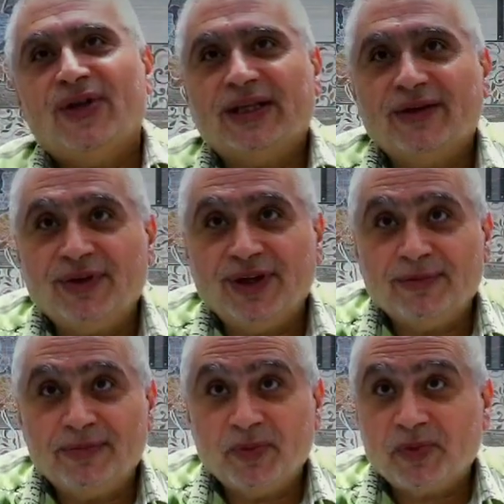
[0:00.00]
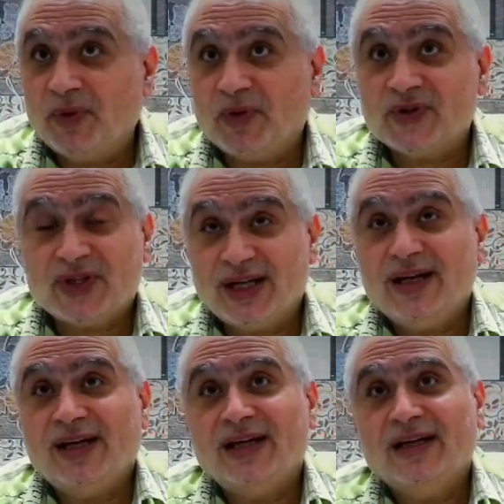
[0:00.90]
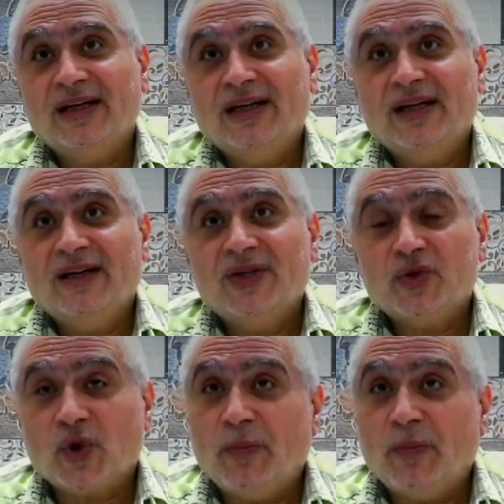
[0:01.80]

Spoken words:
People was really so much